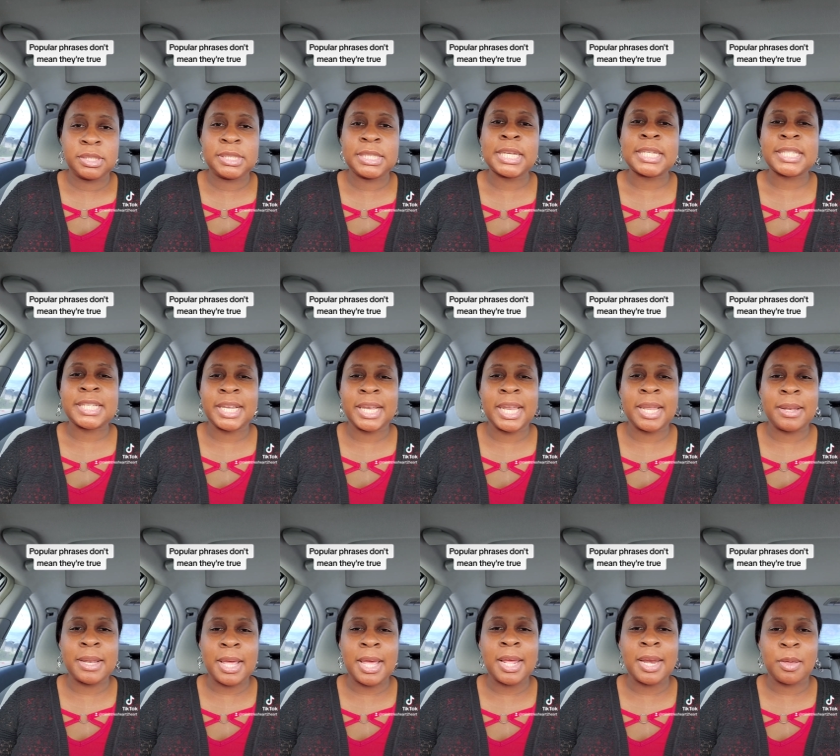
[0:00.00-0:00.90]
Does it
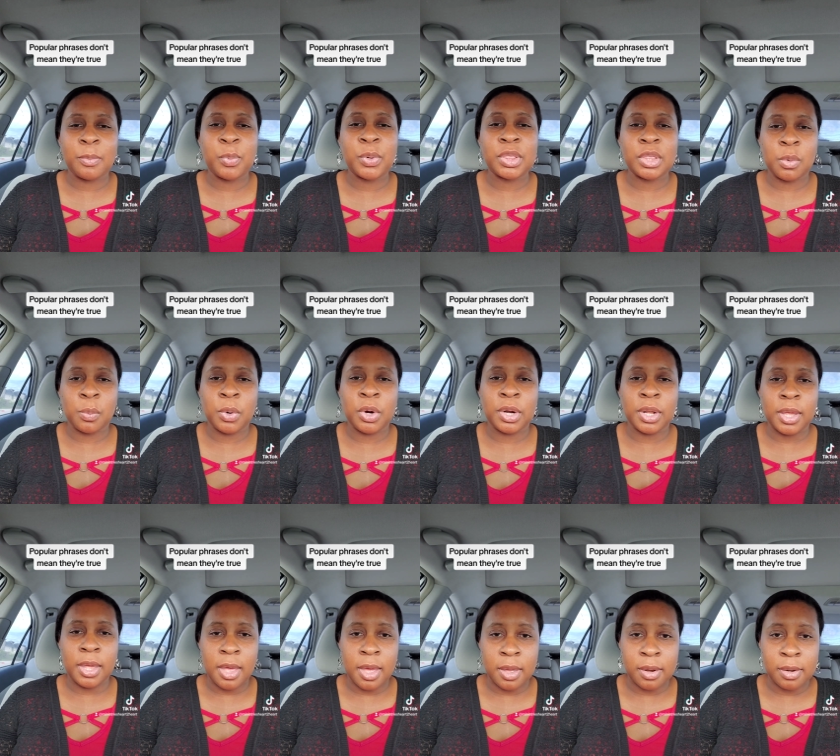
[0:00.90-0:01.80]
line up with the Word
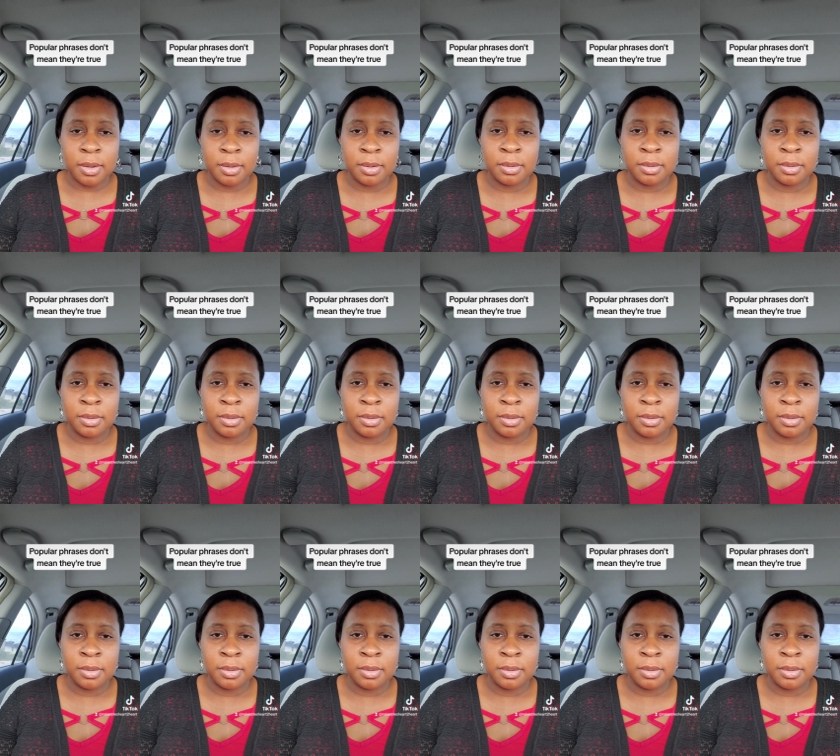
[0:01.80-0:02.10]
of God?